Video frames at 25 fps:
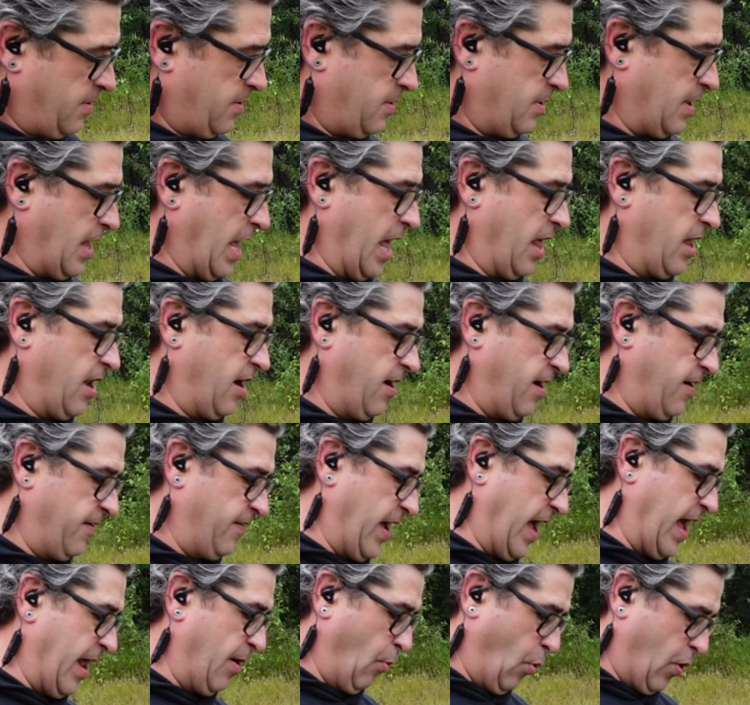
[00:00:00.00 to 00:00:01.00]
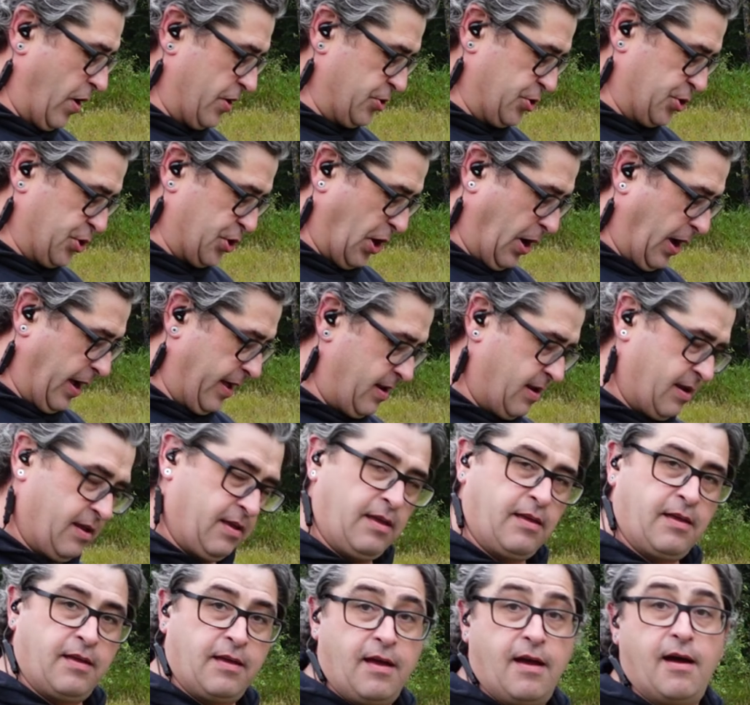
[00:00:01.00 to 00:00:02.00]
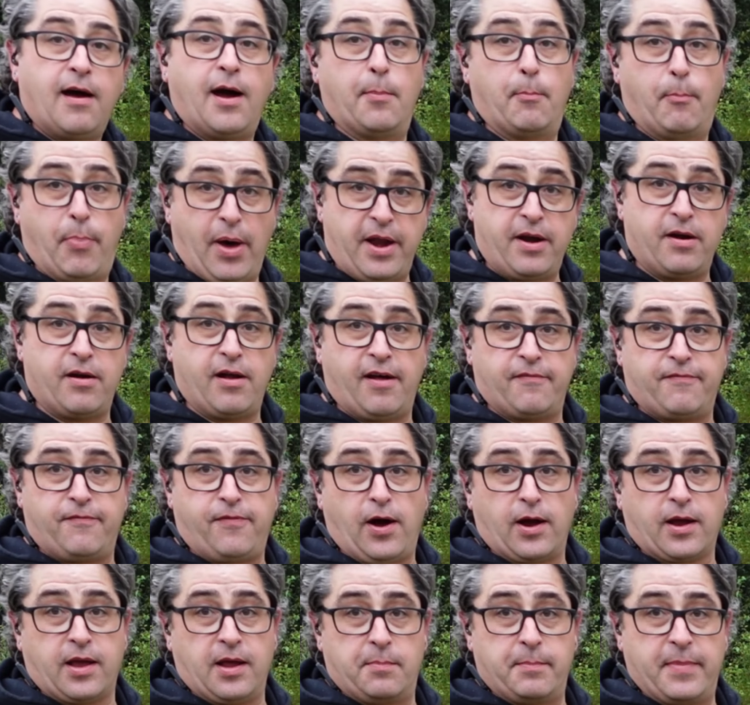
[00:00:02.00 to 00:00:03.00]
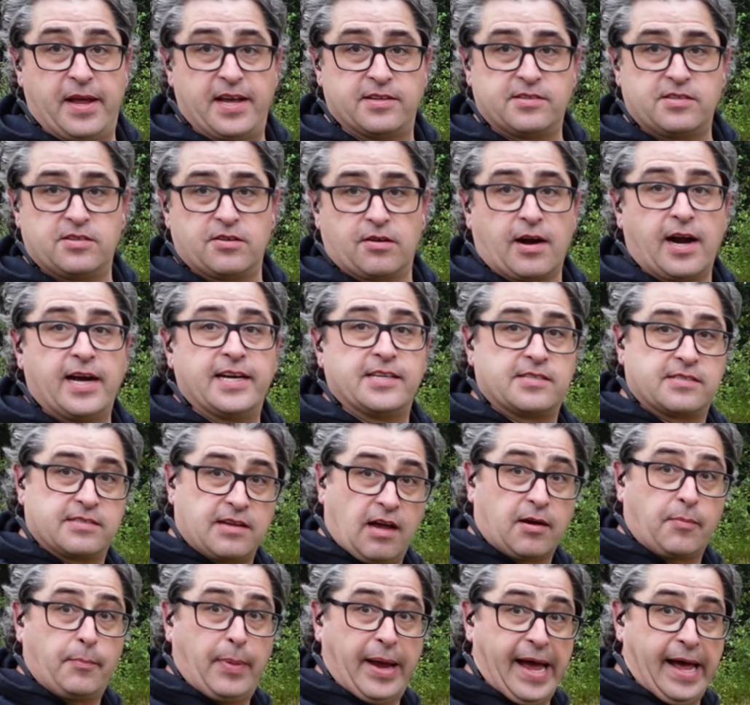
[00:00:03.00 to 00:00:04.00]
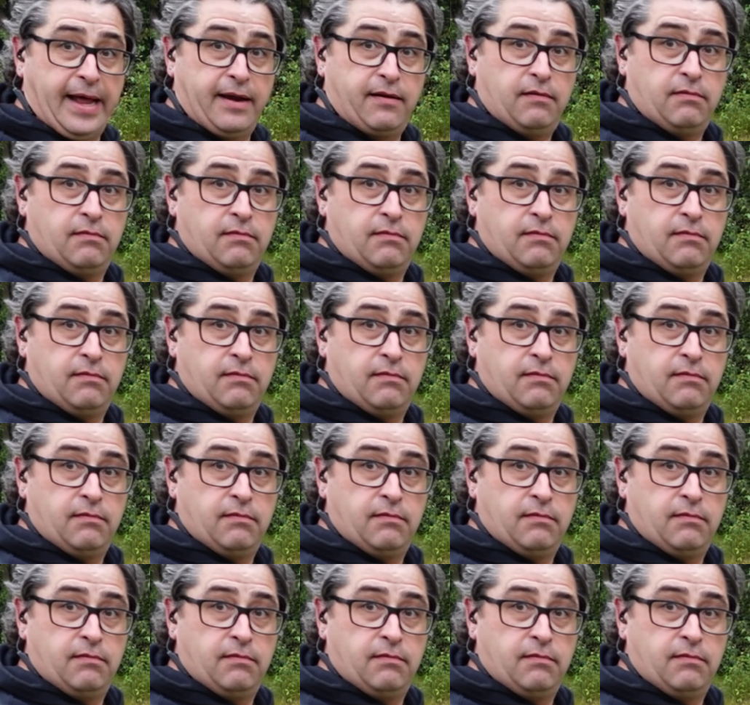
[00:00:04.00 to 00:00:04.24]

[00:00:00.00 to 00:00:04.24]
Now that I've had one shot, I better not fucking miss or I suck bad.